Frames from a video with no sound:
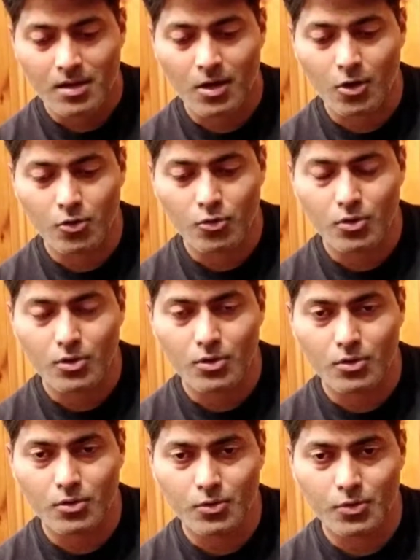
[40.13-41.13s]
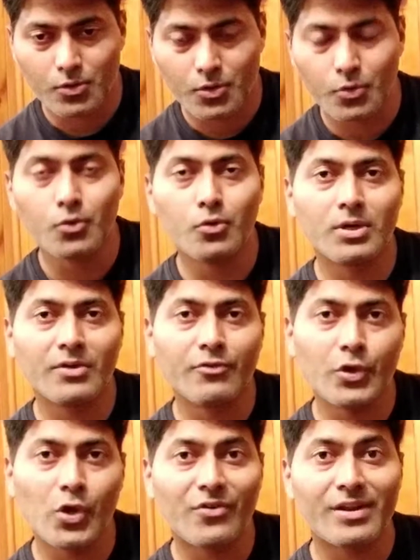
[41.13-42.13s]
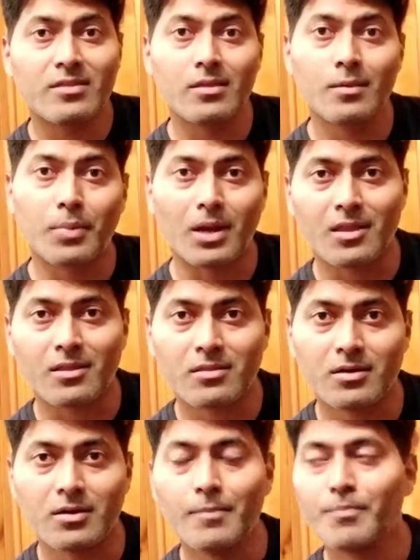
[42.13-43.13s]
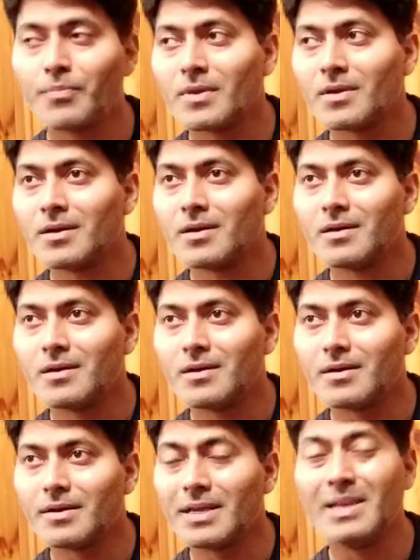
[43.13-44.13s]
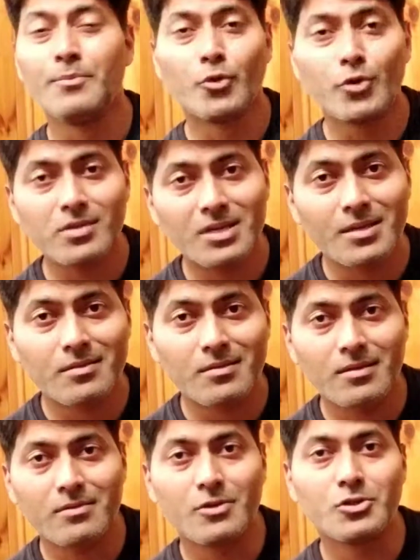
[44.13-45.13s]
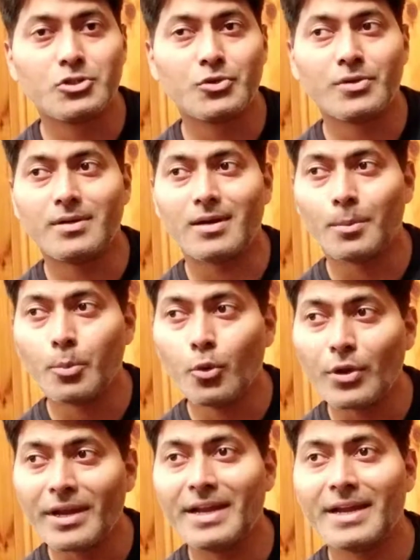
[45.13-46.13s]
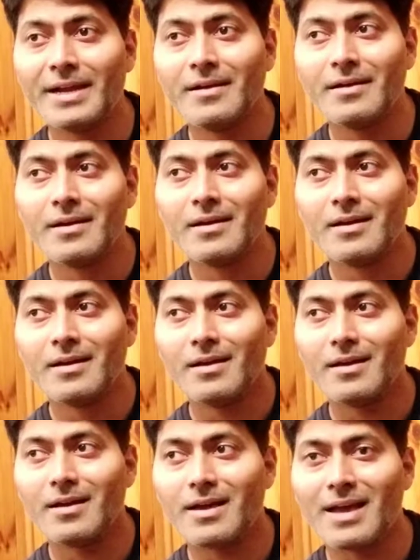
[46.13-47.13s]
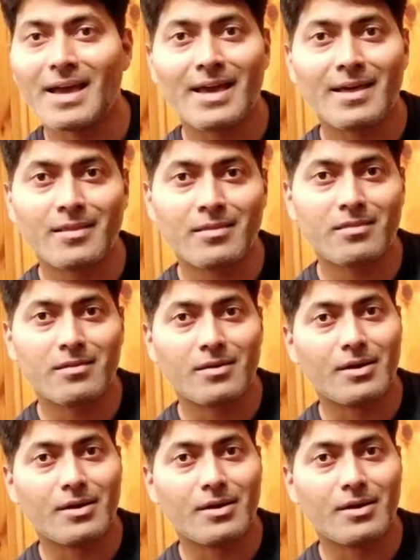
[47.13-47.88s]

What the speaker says: Now, to give you a very simple answer, in most cases, you should upgrade as